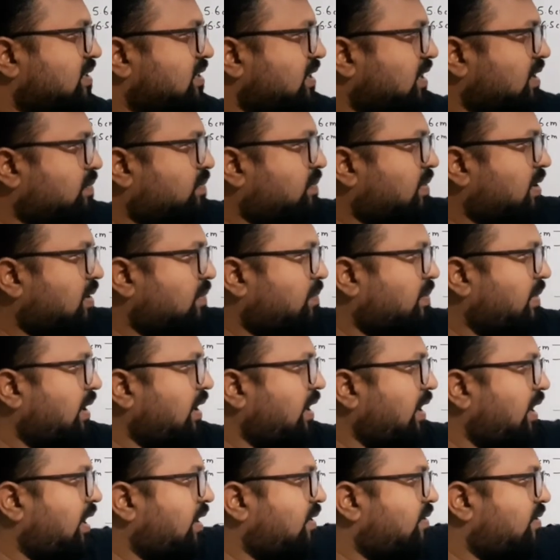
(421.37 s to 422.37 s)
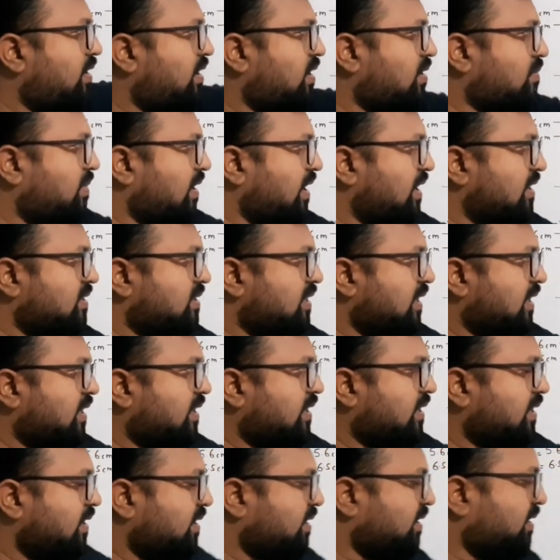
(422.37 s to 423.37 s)
are perpendicular
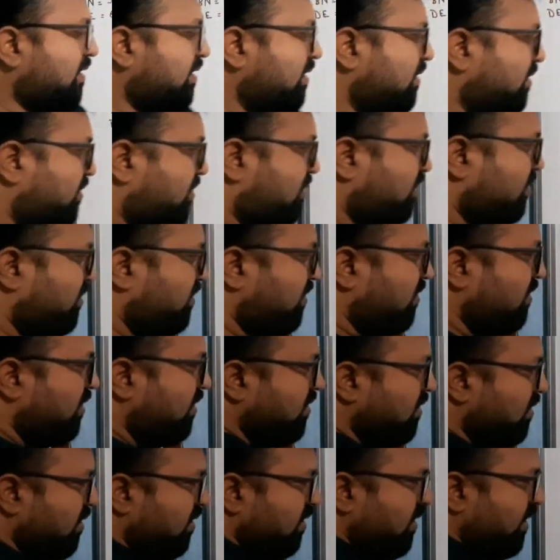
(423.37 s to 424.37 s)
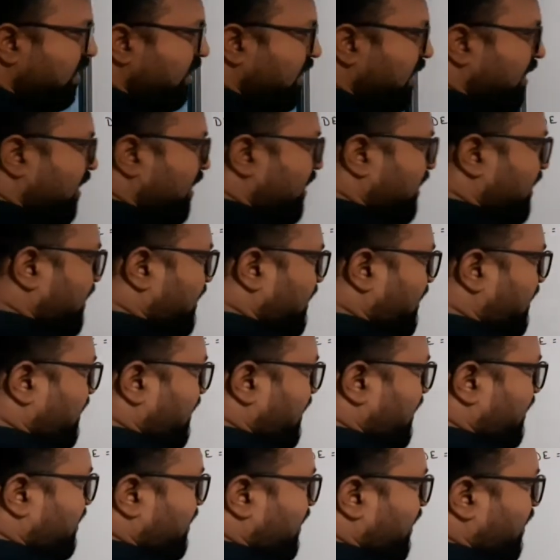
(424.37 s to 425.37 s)
bisector. So in D, I
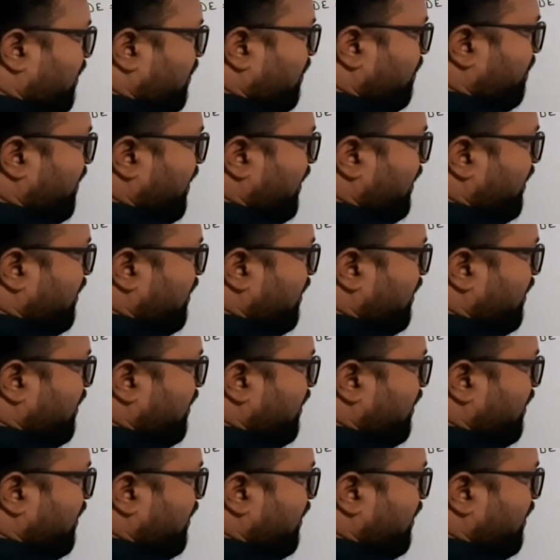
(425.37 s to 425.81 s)
try to find